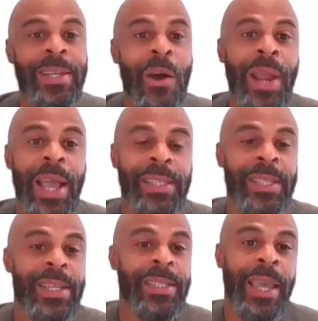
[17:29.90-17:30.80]
donate to
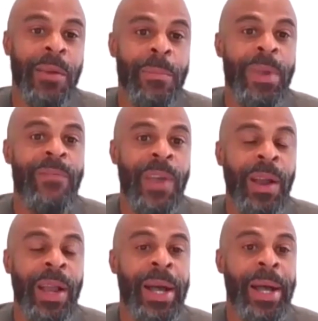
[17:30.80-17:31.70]
this like it would be
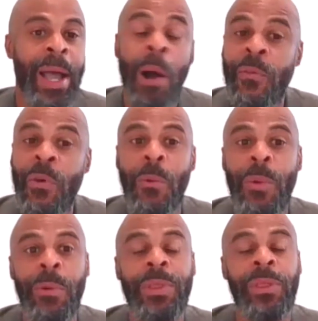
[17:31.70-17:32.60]
very uh, helpful and
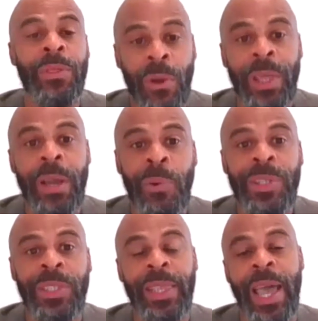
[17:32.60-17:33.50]
we would thoroughly
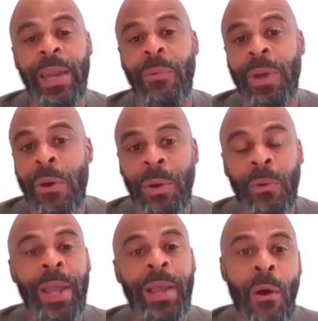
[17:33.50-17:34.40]
appreciate that and it would go to a
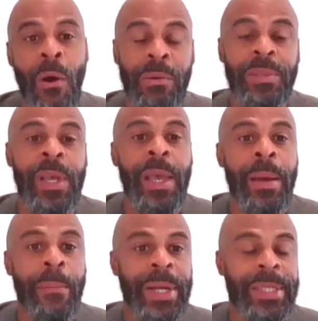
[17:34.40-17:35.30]
great cause
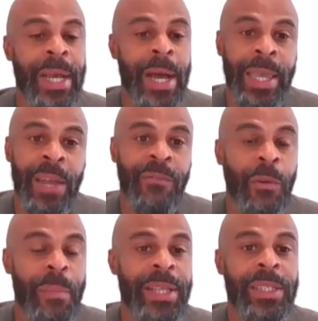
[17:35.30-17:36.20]
but uh, again
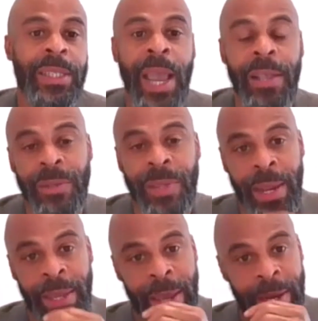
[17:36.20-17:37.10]
for me just to answer that
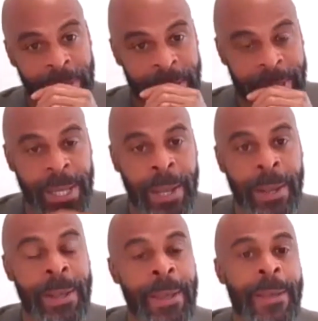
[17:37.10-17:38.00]
again it, it's
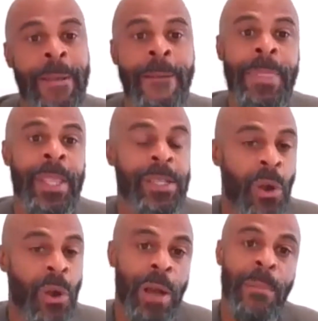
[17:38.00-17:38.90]
uh, the
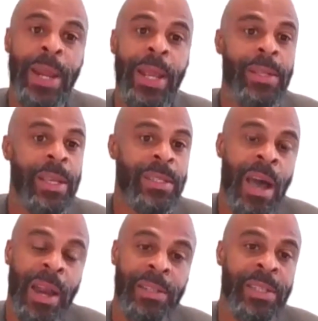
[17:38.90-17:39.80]
startup money is, is
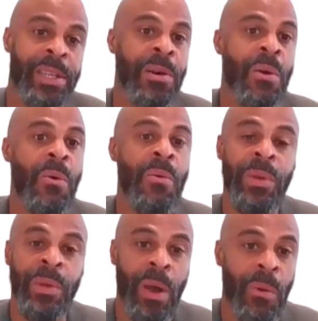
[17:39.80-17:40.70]
kind of still,
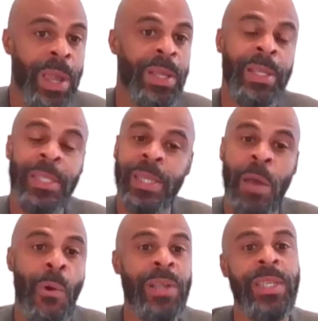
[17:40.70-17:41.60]
you know, it, it, just
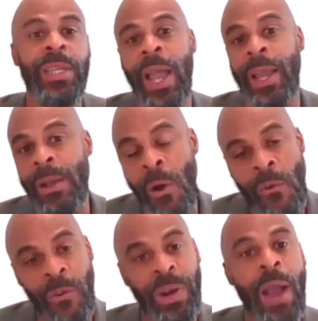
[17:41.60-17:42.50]
it wasn't like
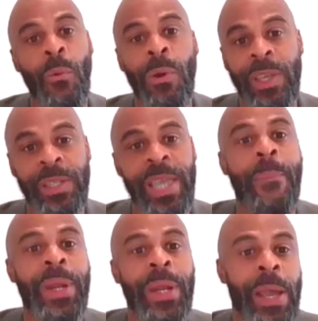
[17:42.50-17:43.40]
overnight where this
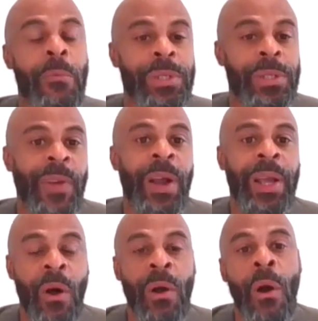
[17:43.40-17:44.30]
happened. It, it was a very
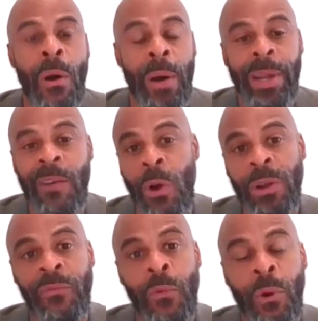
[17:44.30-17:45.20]
long haul. And I've
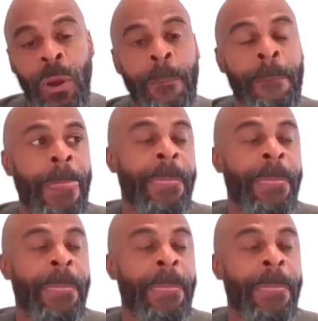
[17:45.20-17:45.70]
worked for